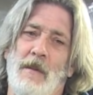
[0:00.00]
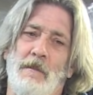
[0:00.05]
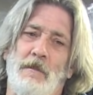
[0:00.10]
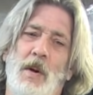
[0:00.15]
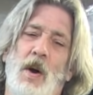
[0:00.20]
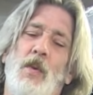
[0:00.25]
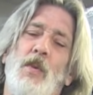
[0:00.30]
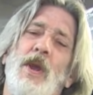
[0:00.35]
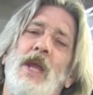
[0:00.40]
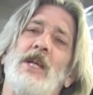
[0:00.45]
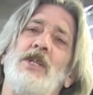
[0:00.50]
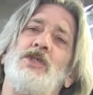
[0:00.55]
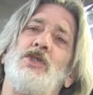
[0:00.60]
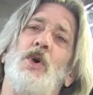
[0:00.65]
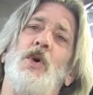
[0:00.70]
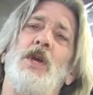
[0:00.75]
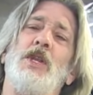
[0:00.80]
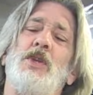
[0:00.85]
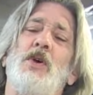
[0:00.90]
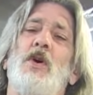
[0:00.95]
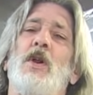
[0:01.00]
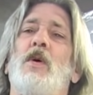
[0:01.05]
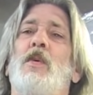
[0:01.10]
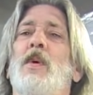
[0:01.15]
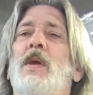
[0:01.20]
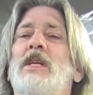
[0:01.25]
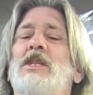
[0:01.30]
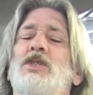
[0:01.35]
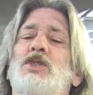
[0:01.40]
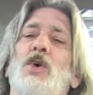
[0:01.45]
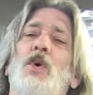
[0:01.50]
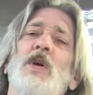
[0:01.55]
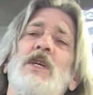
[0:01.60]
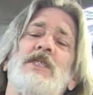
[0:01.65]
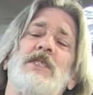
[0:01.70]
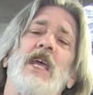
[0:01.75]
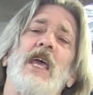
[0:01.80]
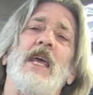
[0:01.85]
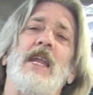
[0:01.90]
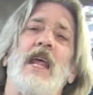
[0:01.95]
But we enjoy doing it. We enjoy
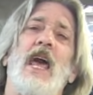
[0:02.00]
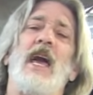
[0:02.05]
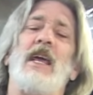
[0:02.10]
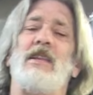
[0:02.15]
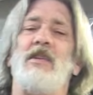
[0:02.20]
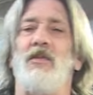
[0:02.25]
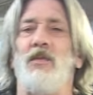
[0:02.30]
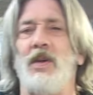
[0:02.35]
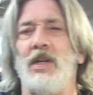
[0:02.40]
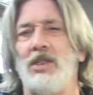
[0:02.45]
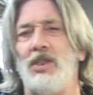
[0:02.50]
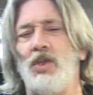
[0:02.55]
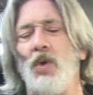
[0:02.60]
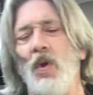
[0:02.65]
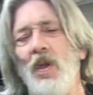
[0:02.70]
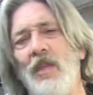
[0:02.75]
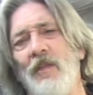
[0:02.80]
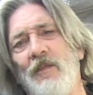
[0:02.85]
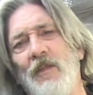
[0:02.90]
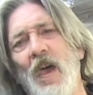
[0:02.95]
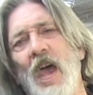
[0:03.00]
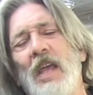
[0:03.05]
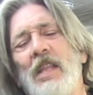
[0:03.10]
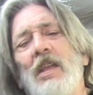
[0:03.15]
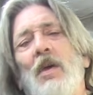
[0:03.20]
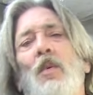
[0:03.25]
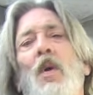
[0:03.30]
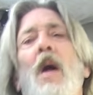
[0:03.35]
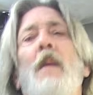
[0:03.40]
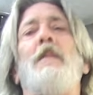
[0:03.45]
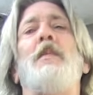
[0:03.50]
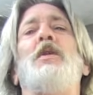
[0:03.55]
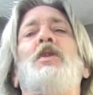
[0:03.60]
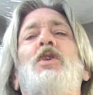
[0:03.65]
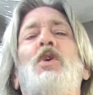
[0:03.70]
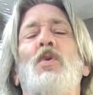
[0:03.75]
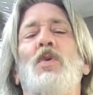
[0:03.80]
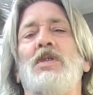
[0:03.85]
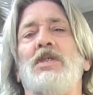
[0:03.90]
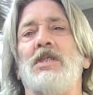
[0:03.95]
staying active. We enjoy the fact that we're up and
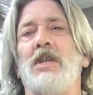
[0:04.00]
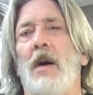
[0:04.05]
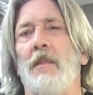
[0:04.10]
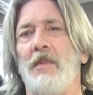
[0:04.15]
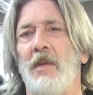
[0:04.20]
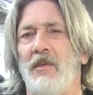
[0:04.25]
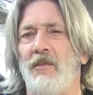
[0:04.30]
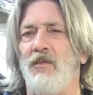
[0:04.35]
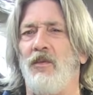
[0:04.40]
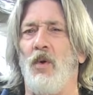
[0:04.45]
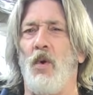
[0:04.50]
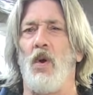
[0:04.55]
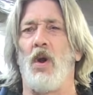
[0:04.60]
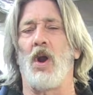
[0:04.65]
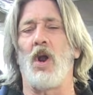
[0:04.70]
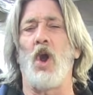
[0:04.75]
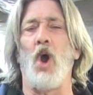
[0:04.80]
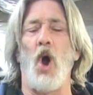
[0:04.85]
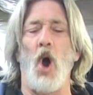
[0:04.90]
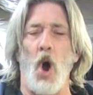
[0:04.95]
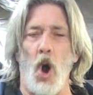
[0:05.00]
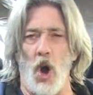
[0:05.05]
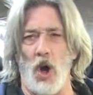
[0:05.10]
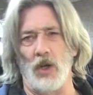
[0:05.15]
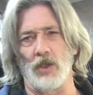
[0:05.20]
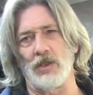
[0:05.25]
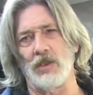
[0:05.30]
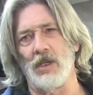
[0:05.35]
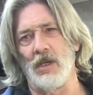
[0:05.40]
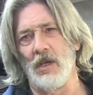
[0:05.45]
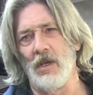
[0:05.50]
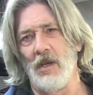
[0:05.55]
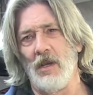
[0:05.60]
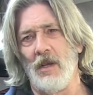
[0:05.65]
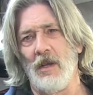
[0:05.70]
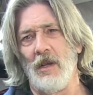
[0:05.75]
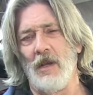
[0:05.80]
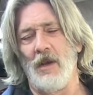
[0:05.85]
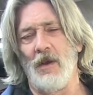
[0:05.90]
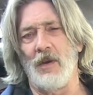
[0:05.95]
doing something for a cause.
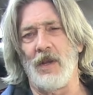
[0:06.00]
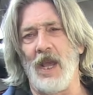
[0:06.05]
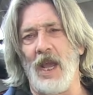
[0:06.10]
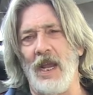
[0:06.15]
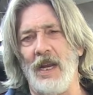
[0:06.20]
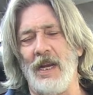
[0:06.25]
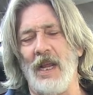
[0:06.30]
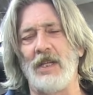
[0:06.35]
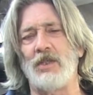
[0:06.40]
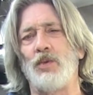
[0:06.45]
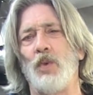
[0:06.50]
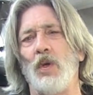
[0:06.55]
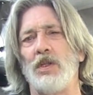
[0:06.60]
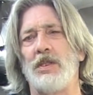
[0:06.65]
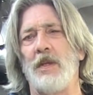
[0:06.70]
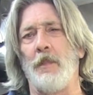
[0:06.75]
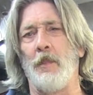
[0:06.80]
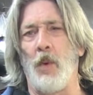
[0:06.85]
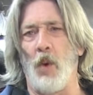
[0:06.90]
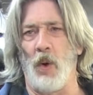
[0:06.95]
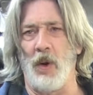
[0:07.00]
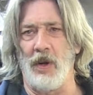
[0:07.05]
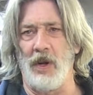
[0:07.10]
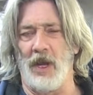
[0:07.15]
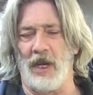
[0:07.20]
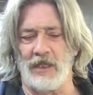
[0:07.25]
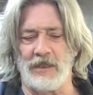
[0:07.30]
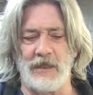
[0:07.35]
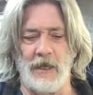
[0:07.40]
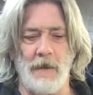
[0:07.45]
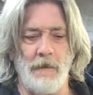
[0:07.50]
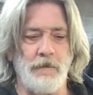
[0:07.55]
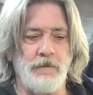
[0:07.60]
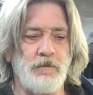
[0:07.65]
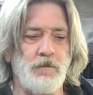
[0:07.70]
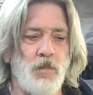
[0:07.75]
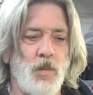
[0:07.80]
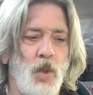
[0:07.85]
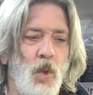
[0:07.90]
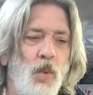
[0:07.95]
Okay, and that's what's important to us.
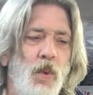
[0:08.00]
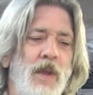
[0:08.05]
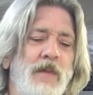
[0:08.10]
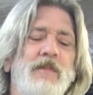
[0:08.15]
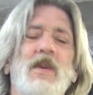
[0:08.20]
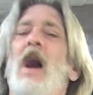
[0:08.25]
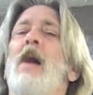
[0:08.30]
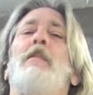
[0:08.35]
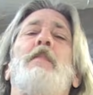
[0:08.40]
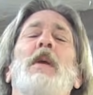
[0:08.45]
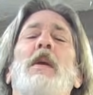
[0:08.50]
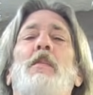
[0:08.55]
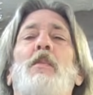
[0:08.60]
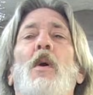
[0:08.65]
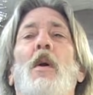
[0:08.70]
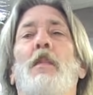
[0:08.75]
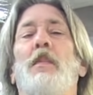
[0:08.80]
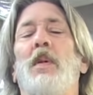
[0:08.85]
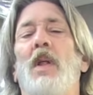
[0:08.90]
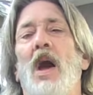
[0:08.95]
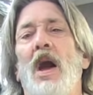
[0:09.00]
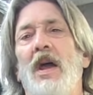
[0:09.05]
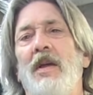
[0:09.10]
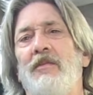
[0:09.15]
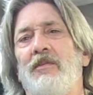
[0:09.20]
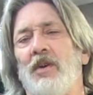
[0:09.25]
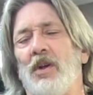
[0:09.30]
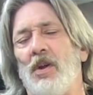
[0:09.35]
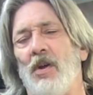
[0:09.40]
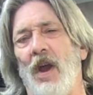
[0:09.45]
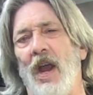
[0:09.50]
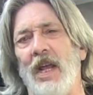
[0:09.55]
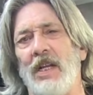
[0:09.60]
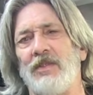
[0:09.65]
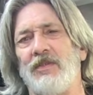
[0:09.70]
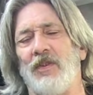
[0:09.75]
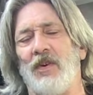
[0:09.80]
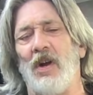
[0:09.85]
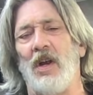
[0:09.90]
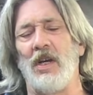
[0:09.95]
We've got people applying for
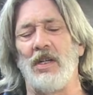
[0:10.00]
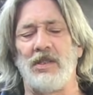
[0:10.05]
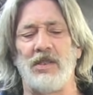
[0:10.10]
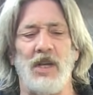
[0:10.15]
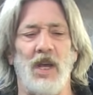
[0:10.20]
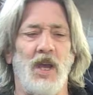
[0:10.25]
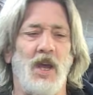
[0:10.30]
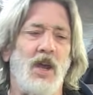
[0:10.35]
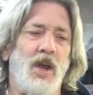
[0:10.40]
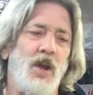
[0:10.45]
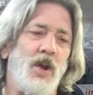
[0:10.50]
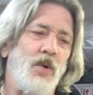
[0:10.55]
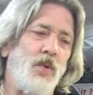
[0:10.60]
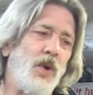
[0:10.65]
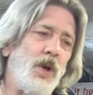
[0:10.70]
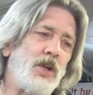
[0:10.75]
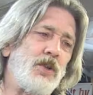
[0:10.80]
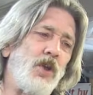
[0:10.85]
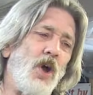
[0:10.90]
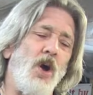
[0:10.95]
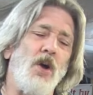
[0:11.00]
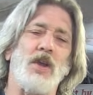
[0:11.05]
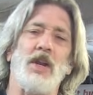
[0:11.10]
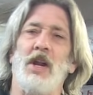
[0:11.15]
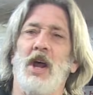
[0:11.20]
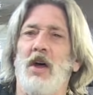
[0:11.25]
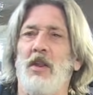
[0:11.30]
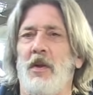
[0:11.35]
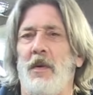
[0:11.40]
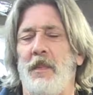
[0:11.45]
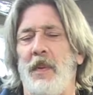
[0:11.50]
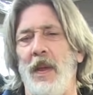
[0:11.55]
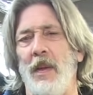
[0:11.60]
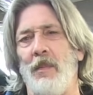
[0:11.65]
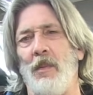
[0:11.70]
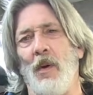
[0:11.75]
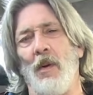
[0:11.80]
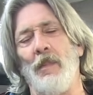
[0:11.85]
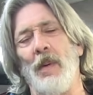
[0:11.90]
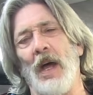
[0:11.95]
grants for us. We're talking to other
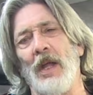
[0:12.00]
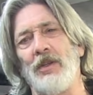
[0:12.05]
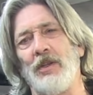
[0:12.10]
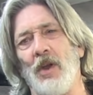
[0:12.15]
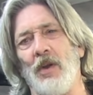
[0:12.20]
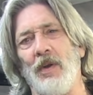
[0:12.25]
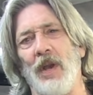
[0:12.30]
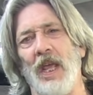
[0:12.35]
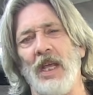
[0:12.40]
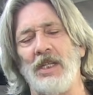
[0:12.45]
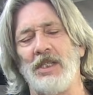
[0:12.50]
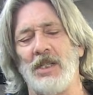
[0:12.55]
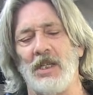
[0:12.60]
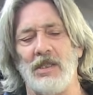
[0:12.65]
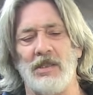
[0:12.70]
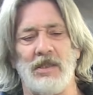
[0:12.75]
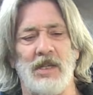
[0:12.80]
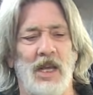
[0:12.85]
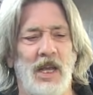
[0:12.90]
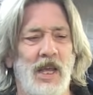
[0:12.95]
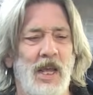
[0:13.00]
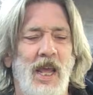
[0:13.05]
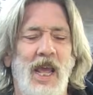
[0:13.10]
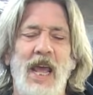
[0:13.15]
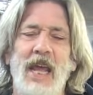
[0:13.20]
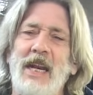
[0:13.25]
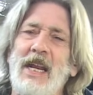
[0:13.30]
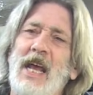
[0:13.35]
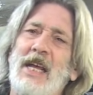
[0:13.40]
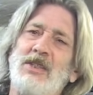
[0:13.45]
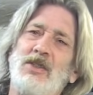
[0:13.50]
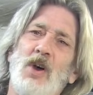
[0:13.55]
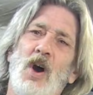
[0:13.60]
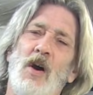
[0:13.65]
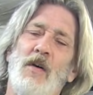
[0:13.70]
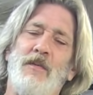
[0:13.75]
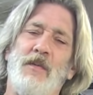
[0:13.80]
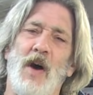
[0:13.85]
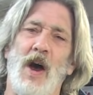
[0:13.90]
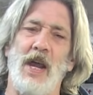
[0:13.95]
people about donations, and that's
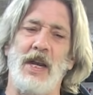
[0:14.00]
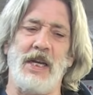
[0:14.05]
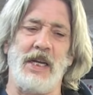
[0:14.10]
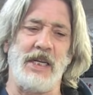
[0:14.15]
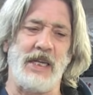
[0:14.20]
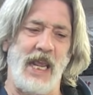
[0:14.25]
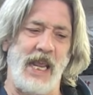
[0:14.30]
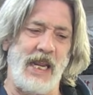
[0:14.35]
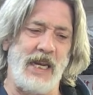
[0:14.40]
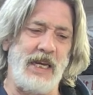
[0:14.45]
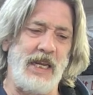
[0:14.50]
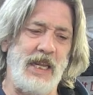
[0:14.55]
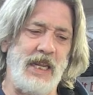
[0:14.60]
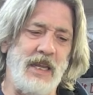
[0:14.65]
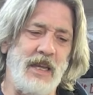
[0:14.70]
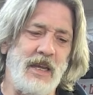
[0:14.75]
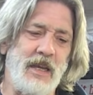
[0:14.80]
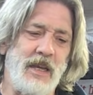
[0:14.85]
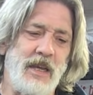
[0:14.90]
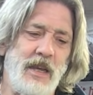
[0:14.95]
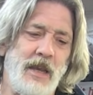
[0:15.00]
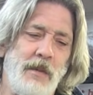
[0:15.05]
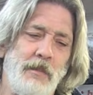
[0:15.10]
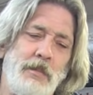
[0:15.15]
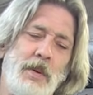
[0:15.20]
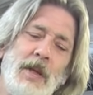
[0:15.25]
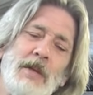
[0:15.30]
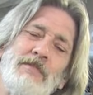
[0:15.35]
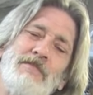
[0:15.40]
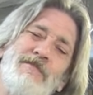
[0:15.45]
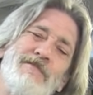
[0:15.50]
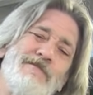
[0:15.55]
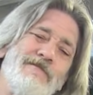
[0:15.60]
all fine and dandy. But